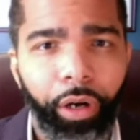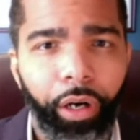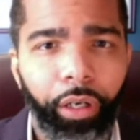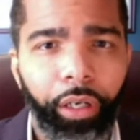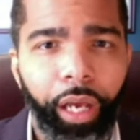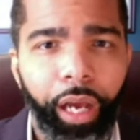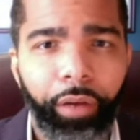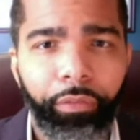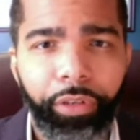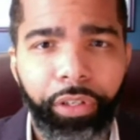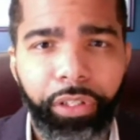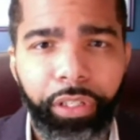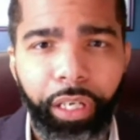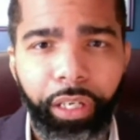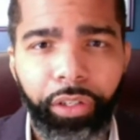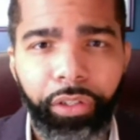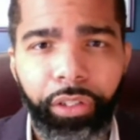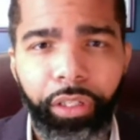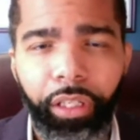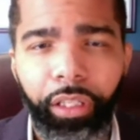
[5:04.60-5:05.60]
our
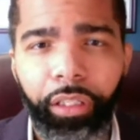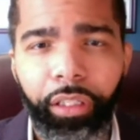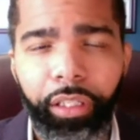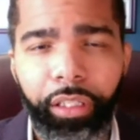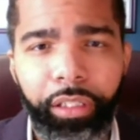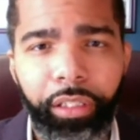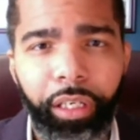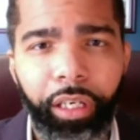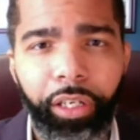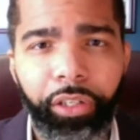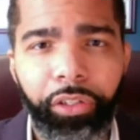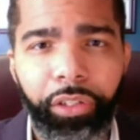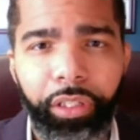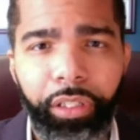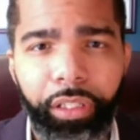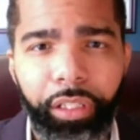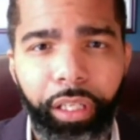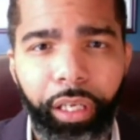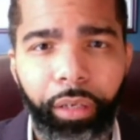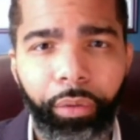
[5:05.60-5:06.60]
conversation and the
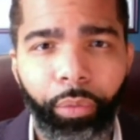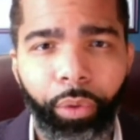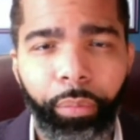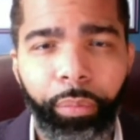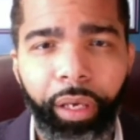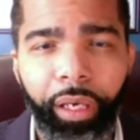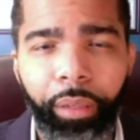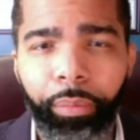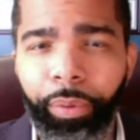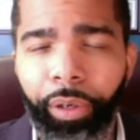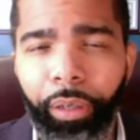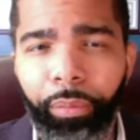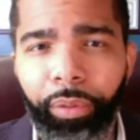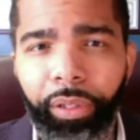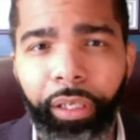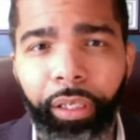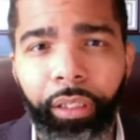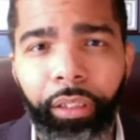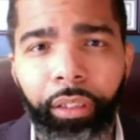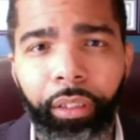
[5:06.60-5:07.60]
discussions that were made
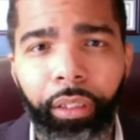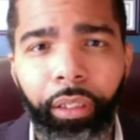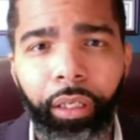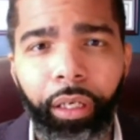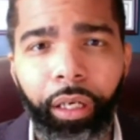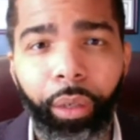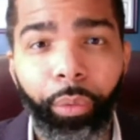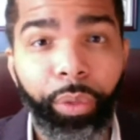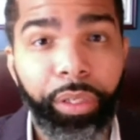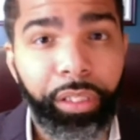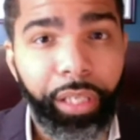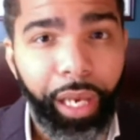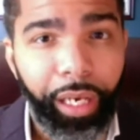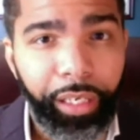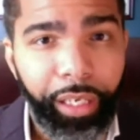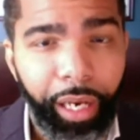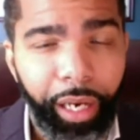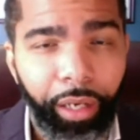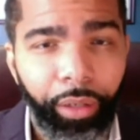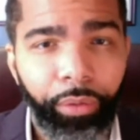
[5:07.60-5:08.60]
public, we sat
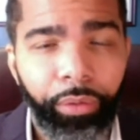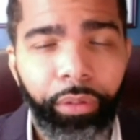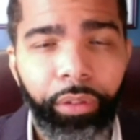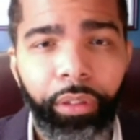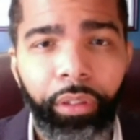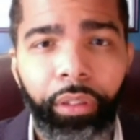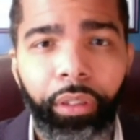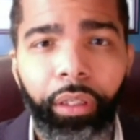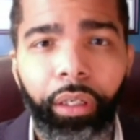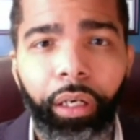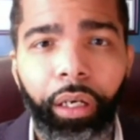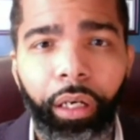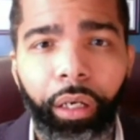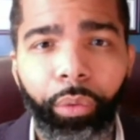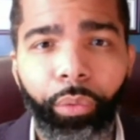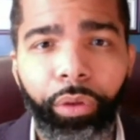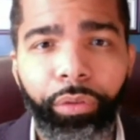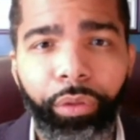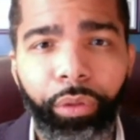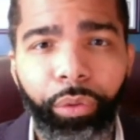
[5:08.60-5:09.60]
down
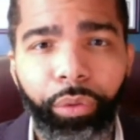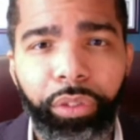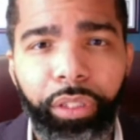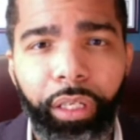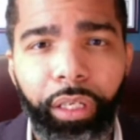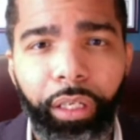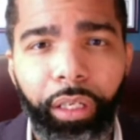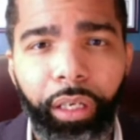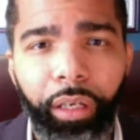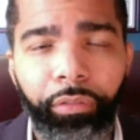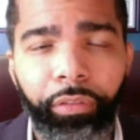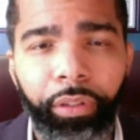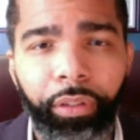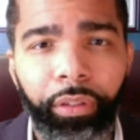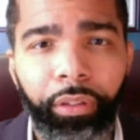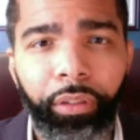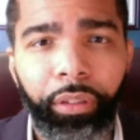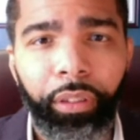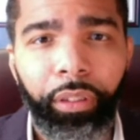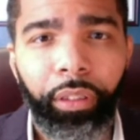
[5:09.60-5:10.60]
with the lieutenant governor.
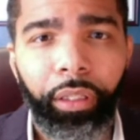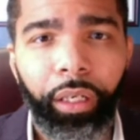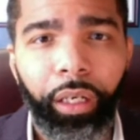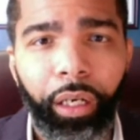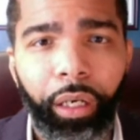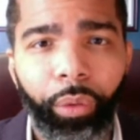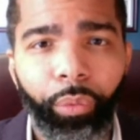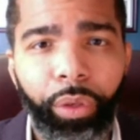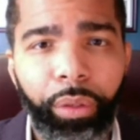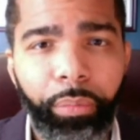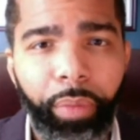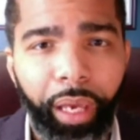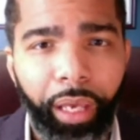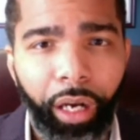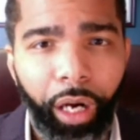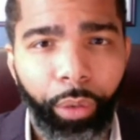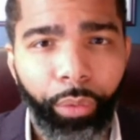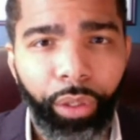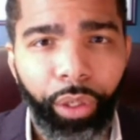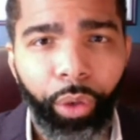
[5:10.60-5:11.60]
We made
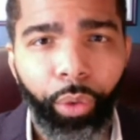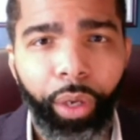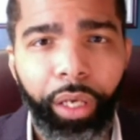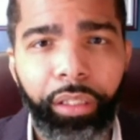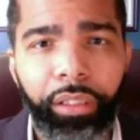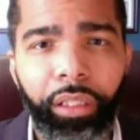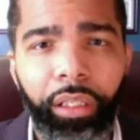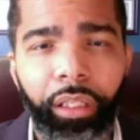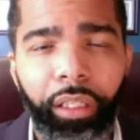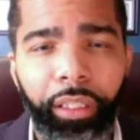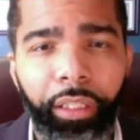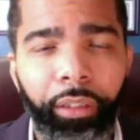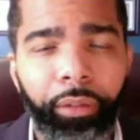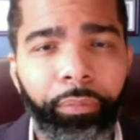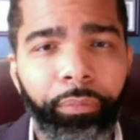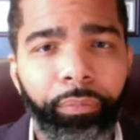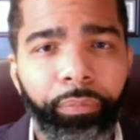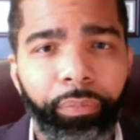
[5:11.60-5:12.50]
our requests clear.